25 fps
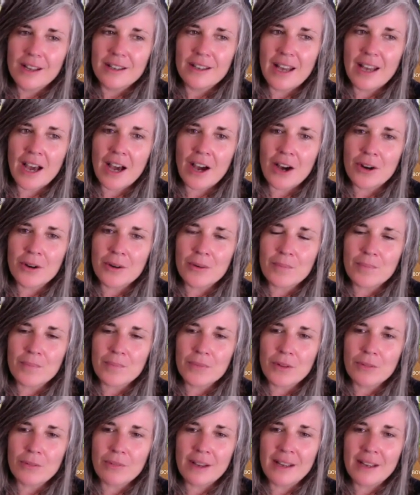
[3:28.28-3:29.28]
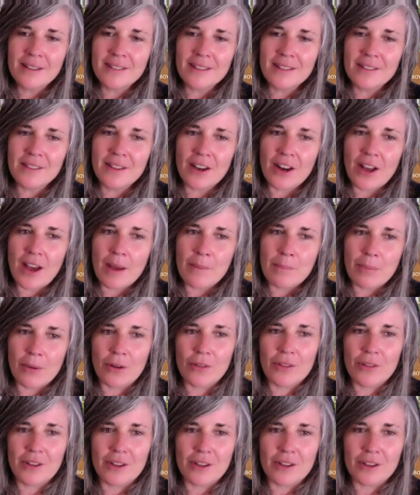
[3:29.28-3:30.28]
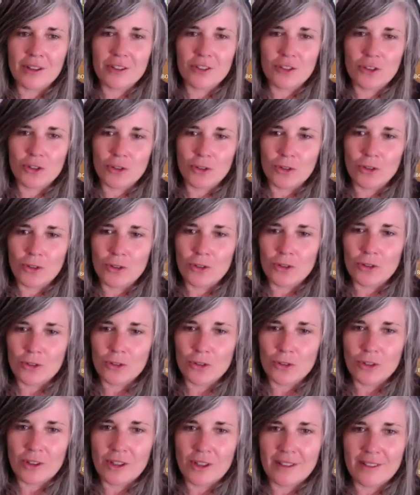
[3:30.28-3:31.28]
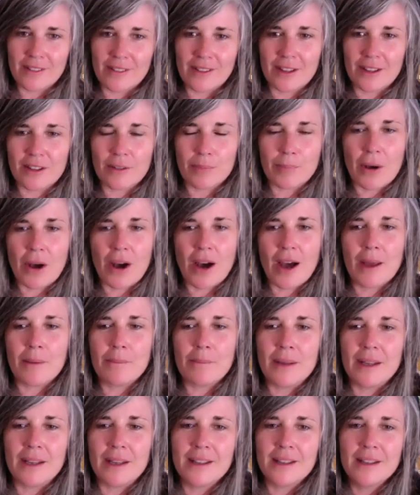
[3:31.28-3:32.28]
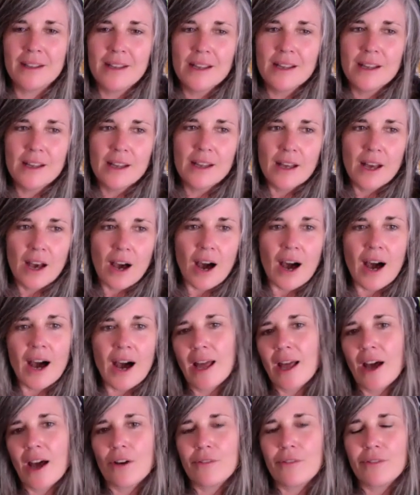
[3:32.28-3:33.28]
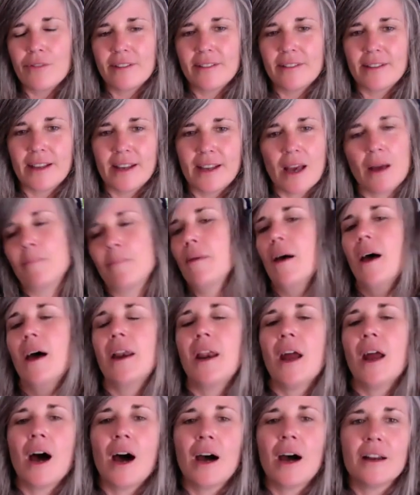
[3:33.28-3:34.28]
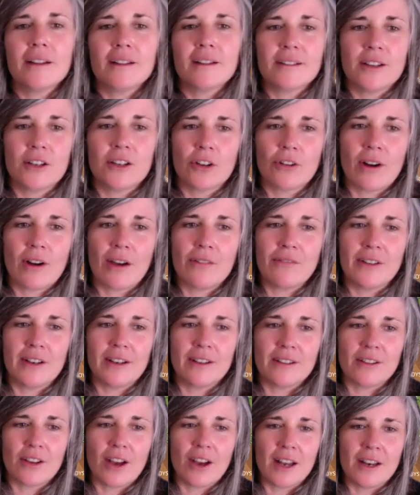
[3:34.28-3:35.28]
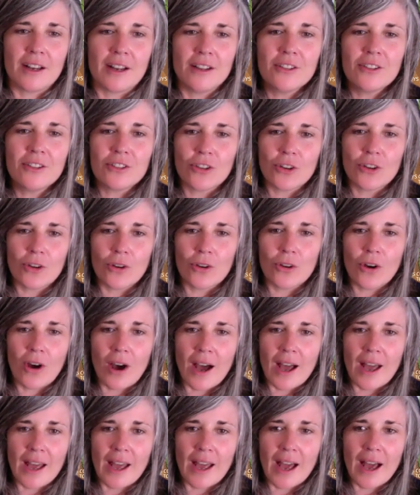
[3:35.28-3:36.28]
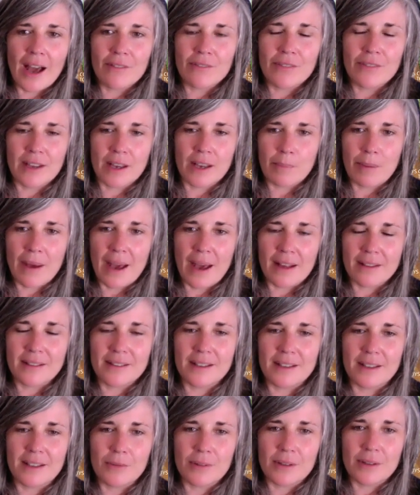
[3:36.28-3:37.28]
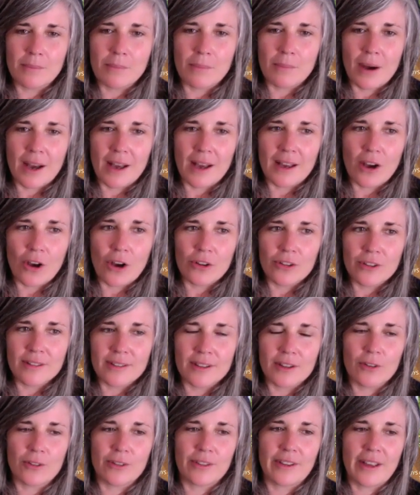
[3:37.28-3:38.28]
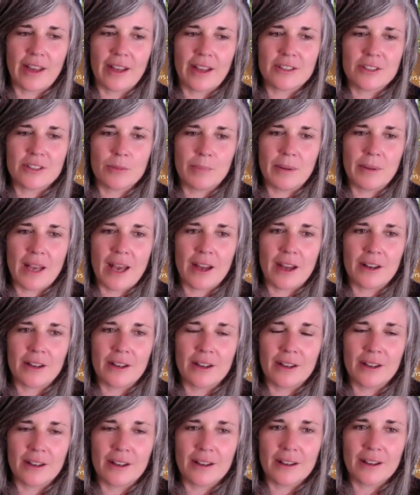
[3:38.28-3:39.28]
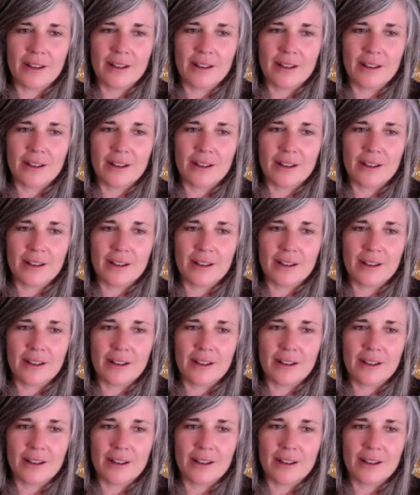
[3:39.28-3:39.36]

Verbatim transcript: Now, the reason that I bothered to do these things behind me, I obviously am an artist and a graphic designer. So I have the capacity within my own skill set to be able to